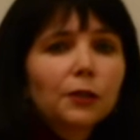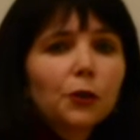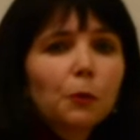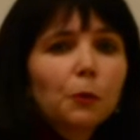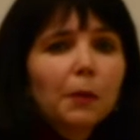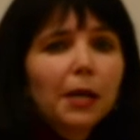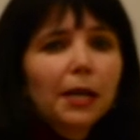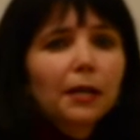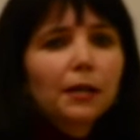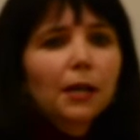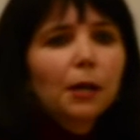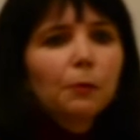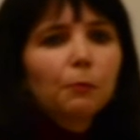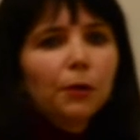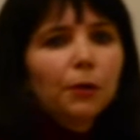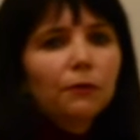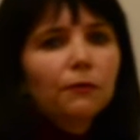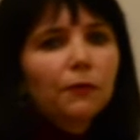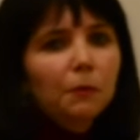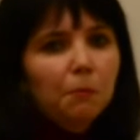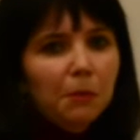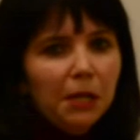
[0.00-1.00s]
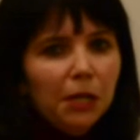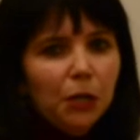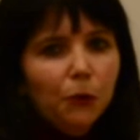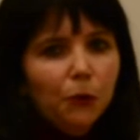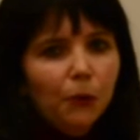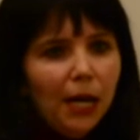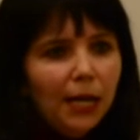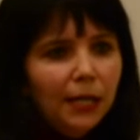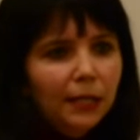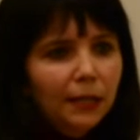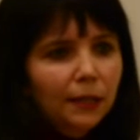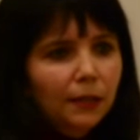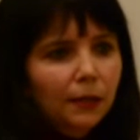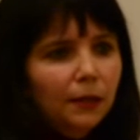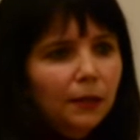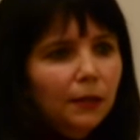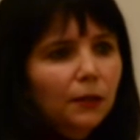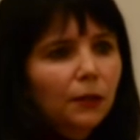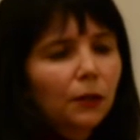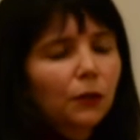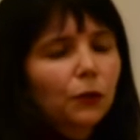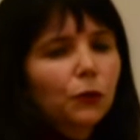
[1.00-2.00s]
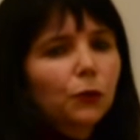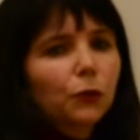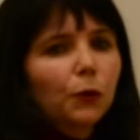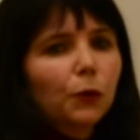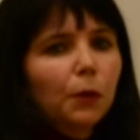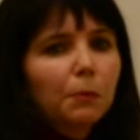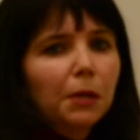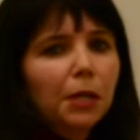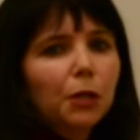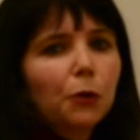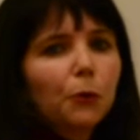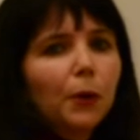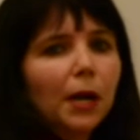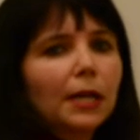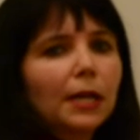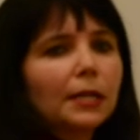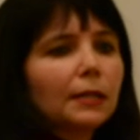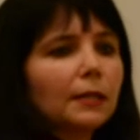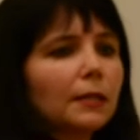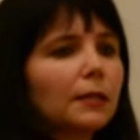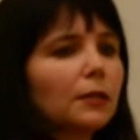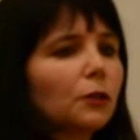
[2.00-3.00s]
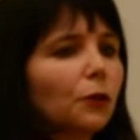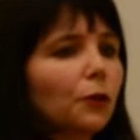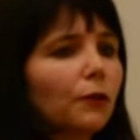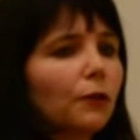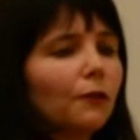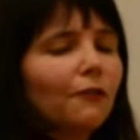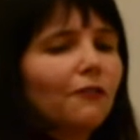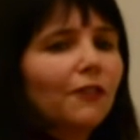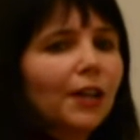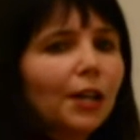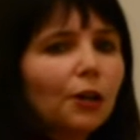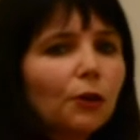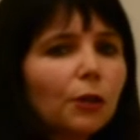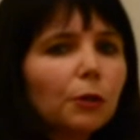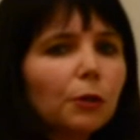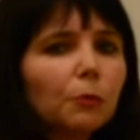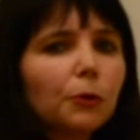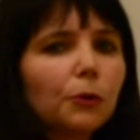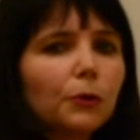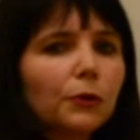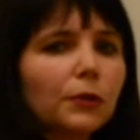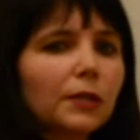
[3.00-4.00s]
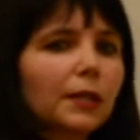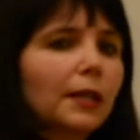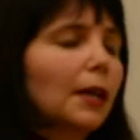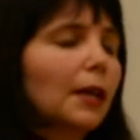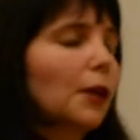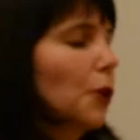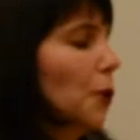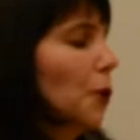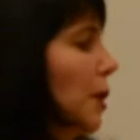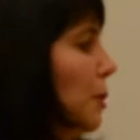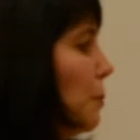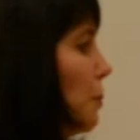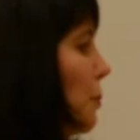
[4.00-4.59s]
They're made up of amino acids. So amino acids are the variables that are in